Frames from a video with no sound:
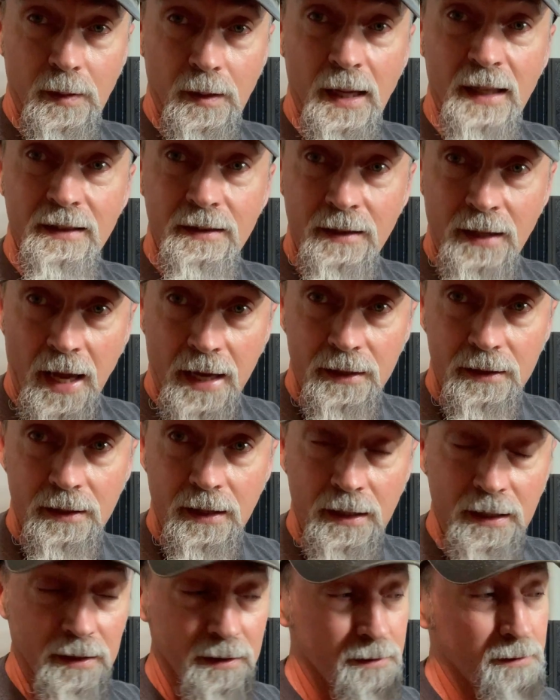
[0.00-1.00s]
It's
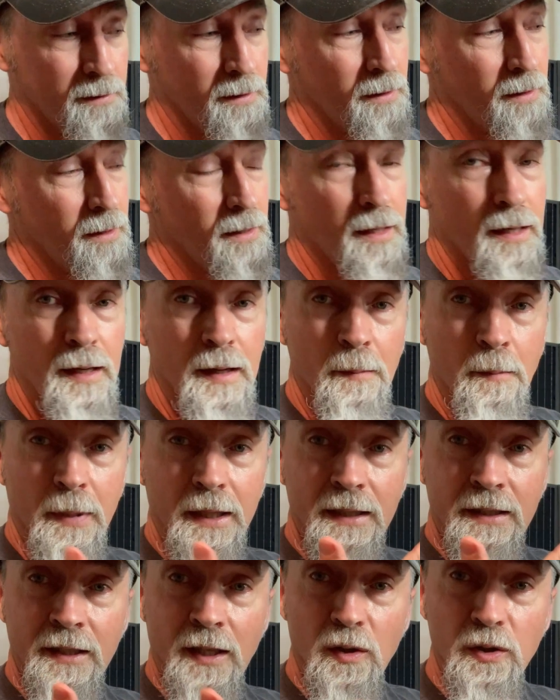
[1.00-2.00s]
tasty, but
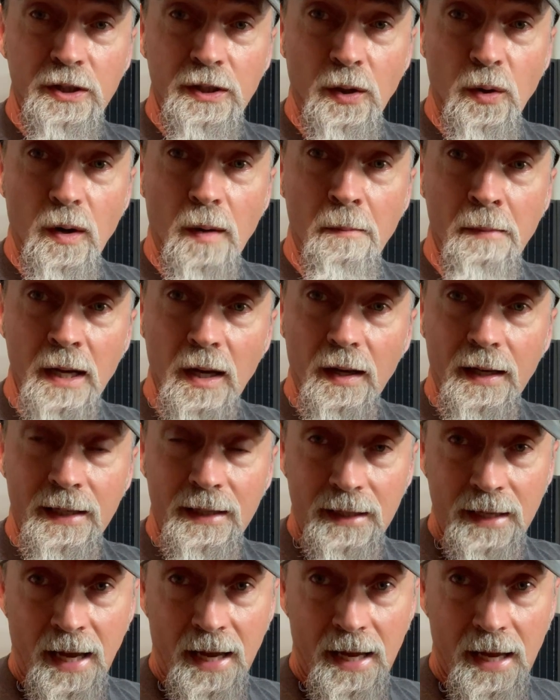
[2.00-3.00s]
it's also a meal in a
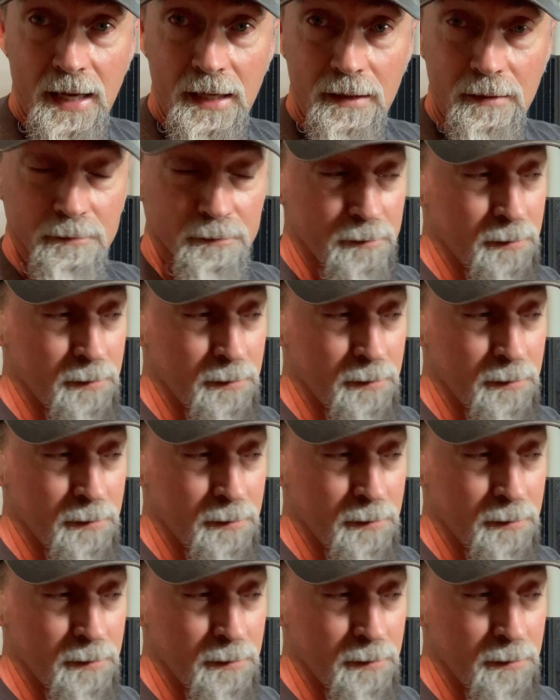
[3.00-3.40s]
can.